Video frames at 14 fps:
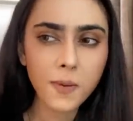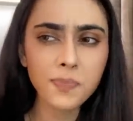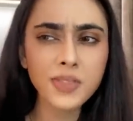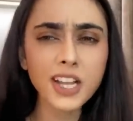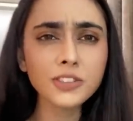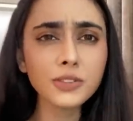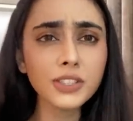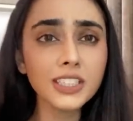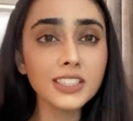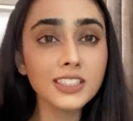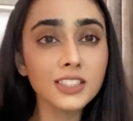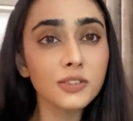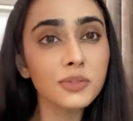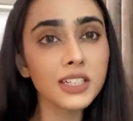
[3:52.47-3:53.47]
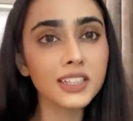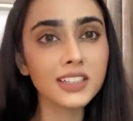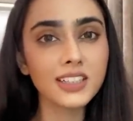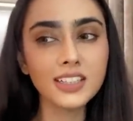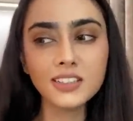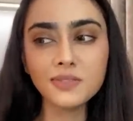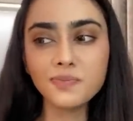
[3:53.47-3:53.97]
And so easy to make,
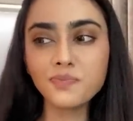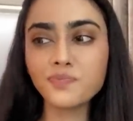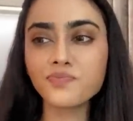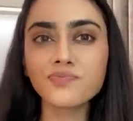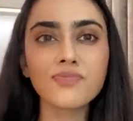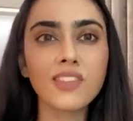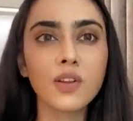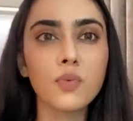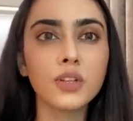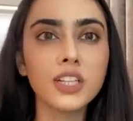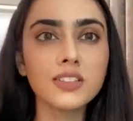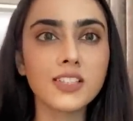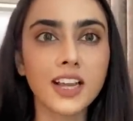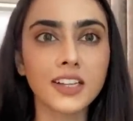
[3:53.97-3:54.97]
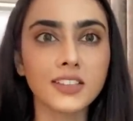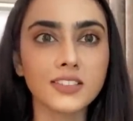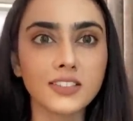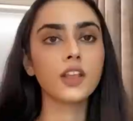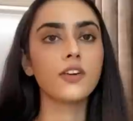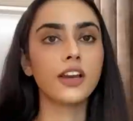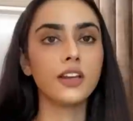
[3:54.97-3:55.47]
right? Within seconds.
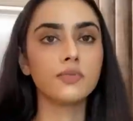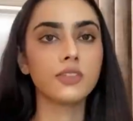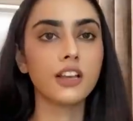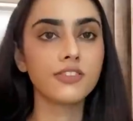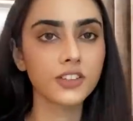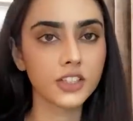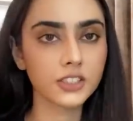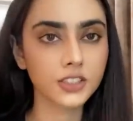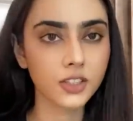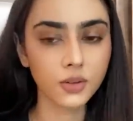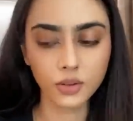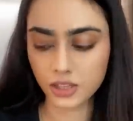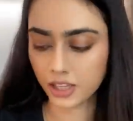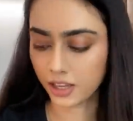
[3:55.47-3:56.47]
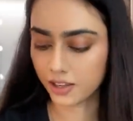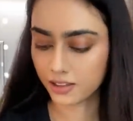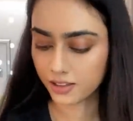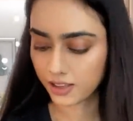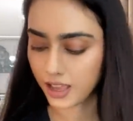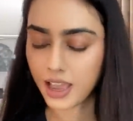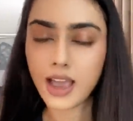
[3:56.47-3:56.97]
Okay, I finished the whole
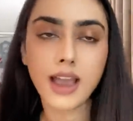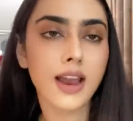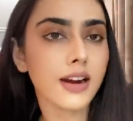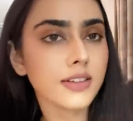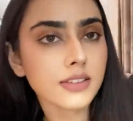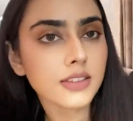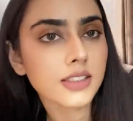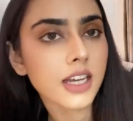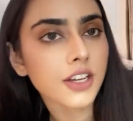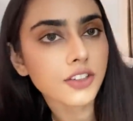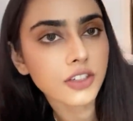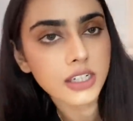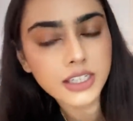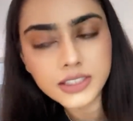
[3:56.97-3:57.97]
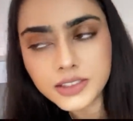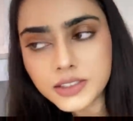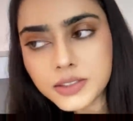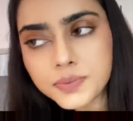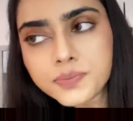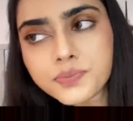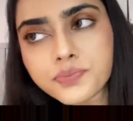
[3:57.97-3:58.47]
thing and I realized
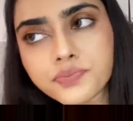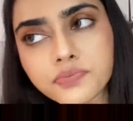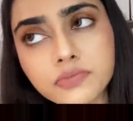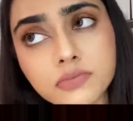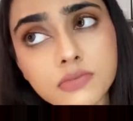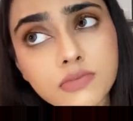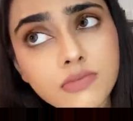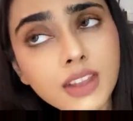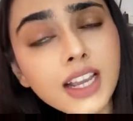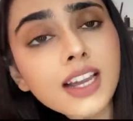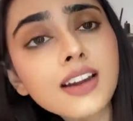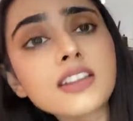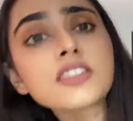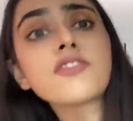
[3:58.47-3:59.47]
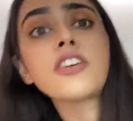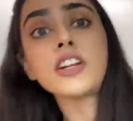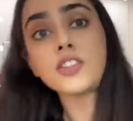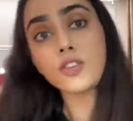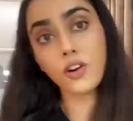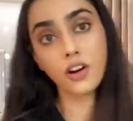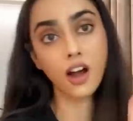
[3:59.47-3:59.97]
it has a very
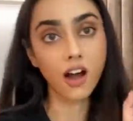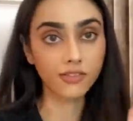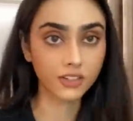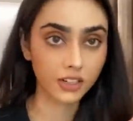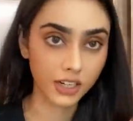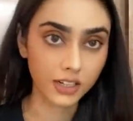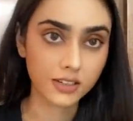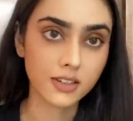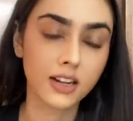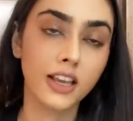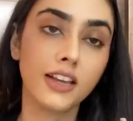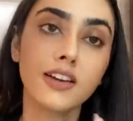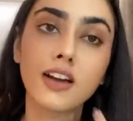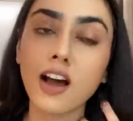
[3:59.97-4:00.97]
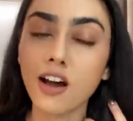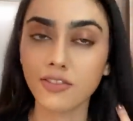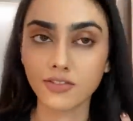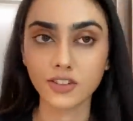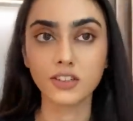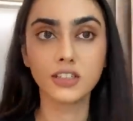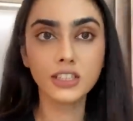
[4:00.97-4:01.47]
strong aftertaste. Like
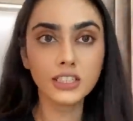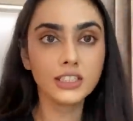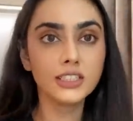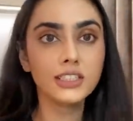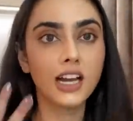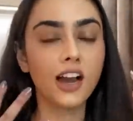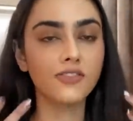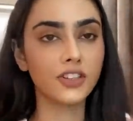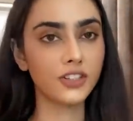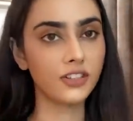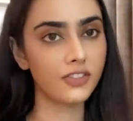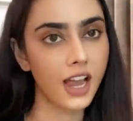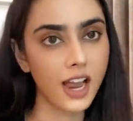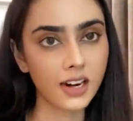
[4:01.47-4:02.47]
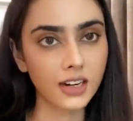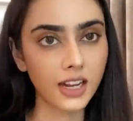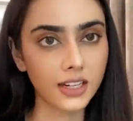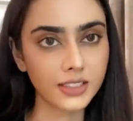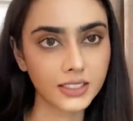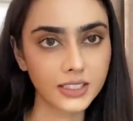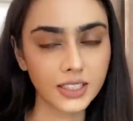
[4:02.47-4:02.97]
after you've had
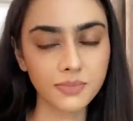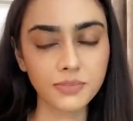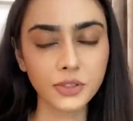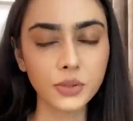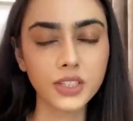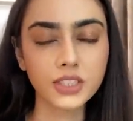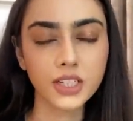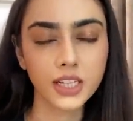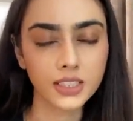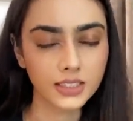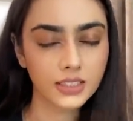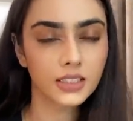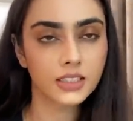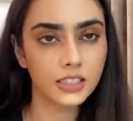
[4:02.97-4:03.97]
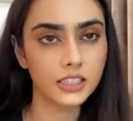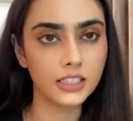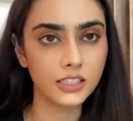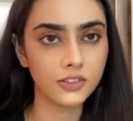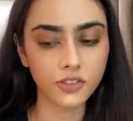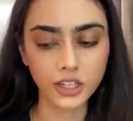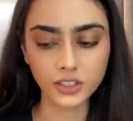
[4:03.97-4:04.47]
like a sip, you can taste the
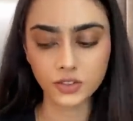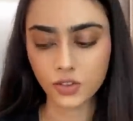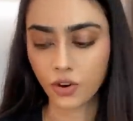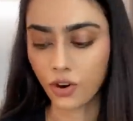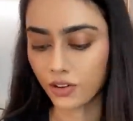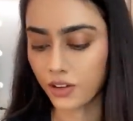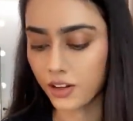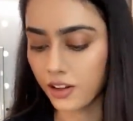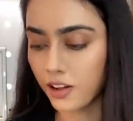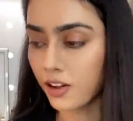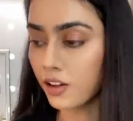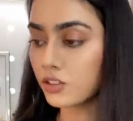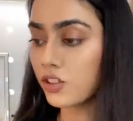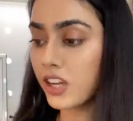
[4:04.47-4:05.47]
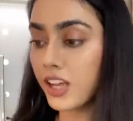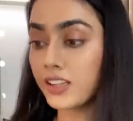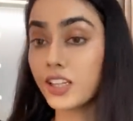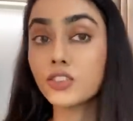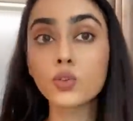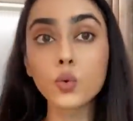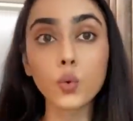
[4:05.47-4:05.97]
tea very strong. So yeah,
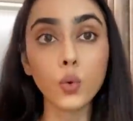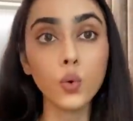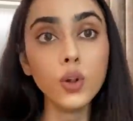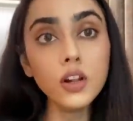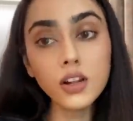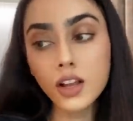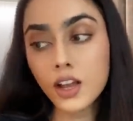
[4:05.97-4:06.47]
that's cool.